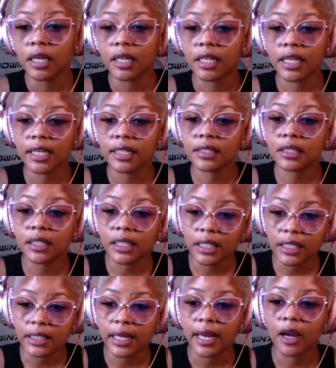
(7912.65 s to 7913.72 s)
Kids
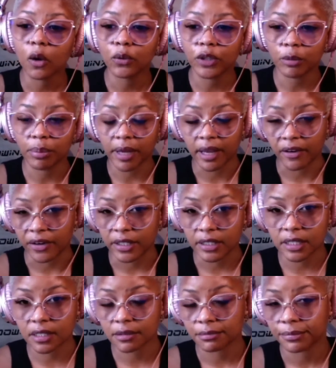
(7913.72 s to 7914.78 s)
need healthy
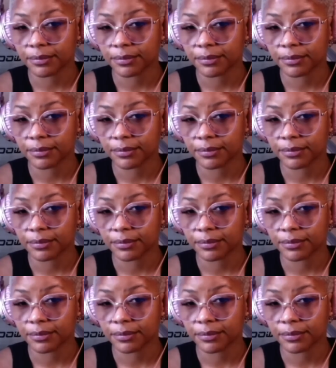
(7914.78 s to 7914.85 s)
parents.